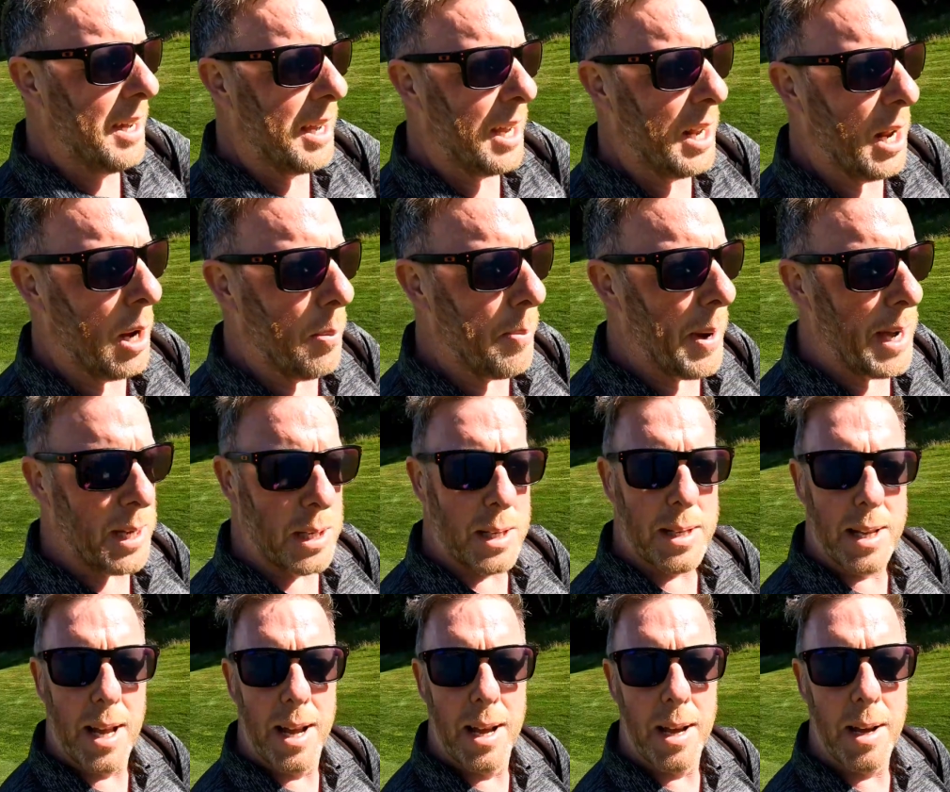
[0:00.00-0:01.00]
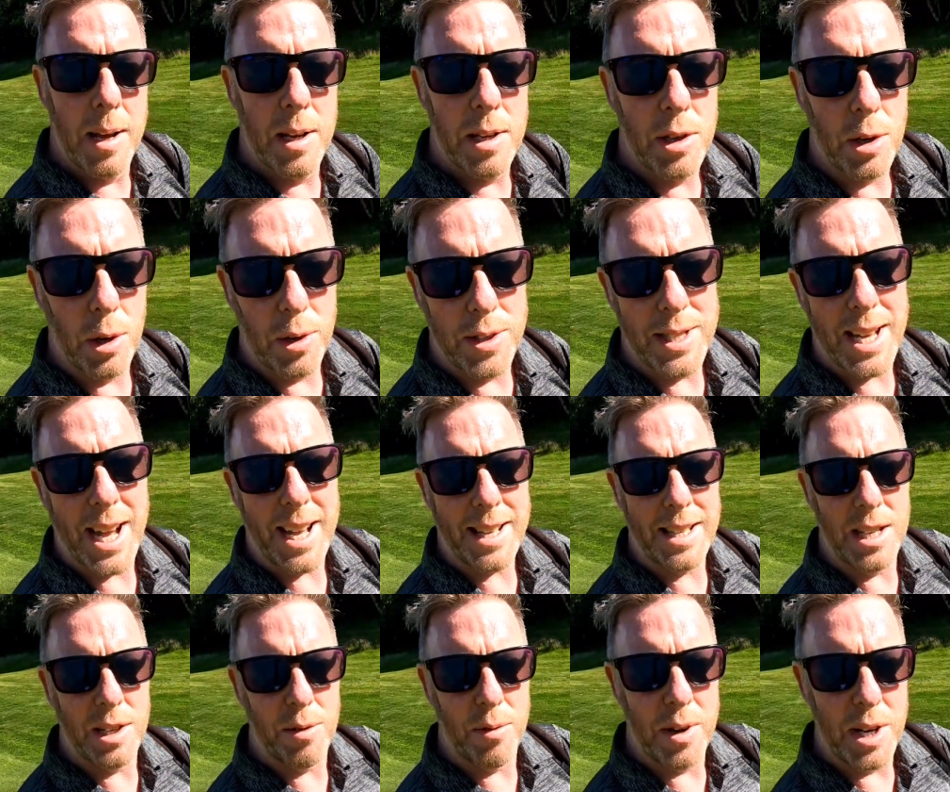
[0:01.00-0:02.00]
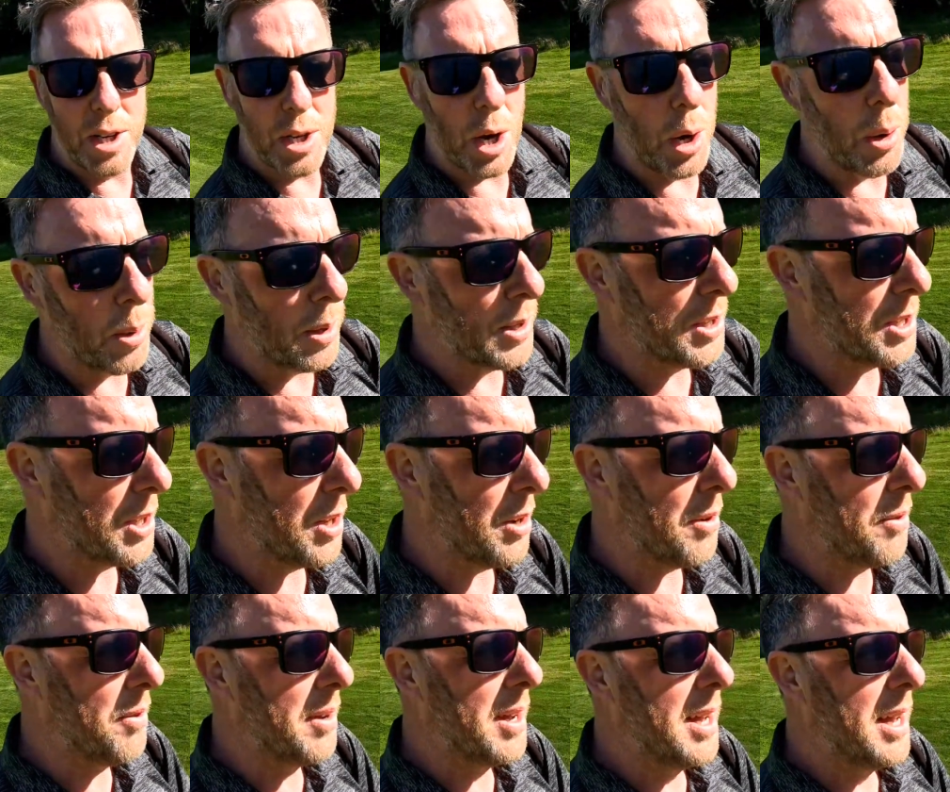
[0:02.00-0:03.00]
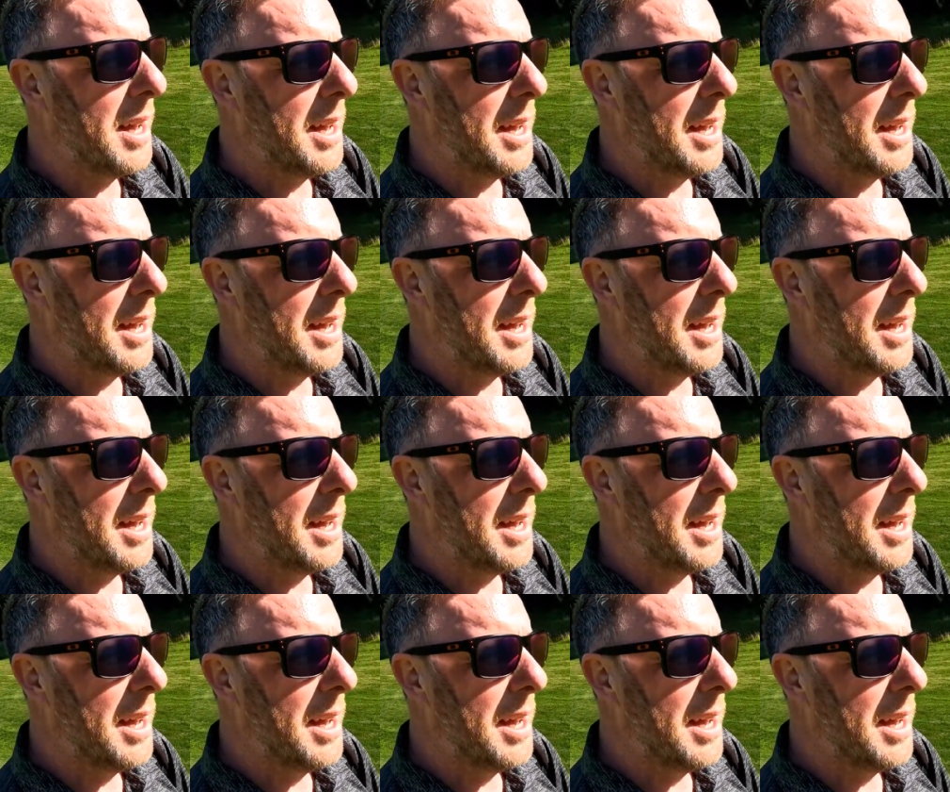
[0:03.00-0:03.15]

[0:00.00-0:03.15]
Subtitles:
you know, best sort of tactics for each hole and stuff.